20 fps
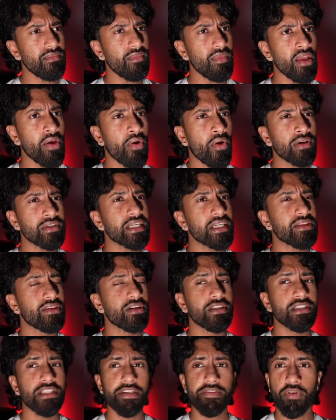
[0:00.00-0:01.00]
I want to say
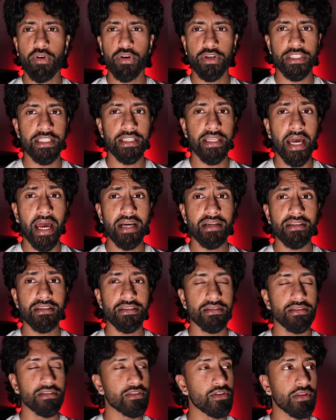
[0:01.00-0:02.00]
13,
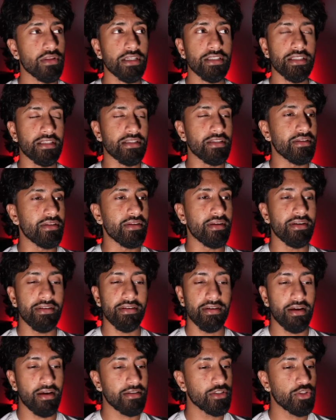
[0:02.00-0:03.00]
14x. So listen,
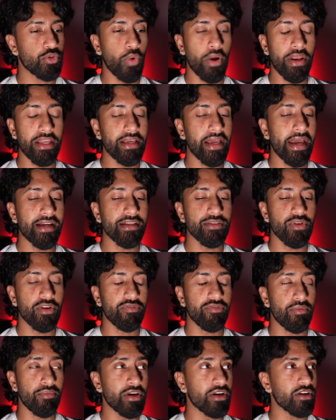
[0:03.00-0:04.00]
20K into it
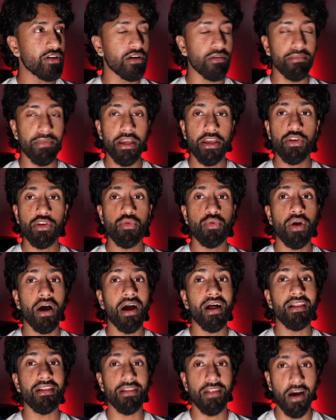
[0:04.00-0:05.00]
from here could make you
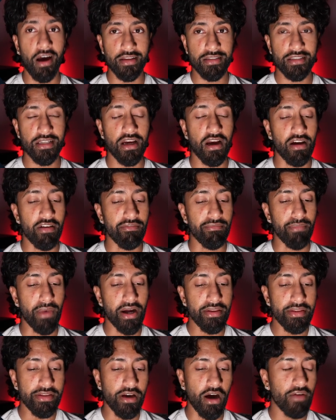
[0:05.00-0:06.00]
a lot of
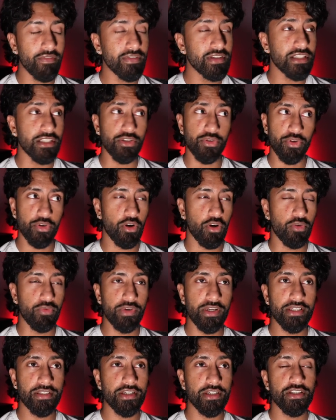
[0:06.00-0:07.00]
money. Obviously, do your own
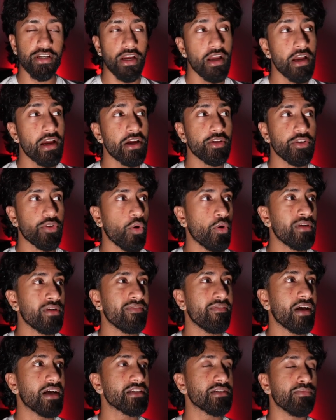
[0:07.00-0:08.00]
research. Don't
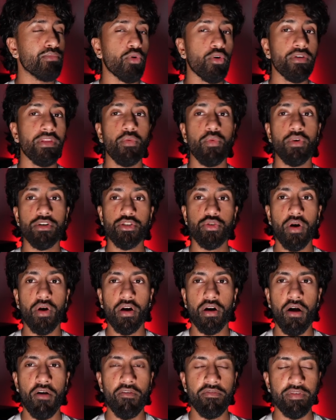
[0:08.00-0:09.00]
invest more than what you are
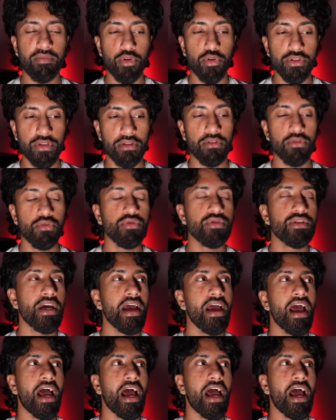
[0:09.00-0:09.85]
comfortable to lose.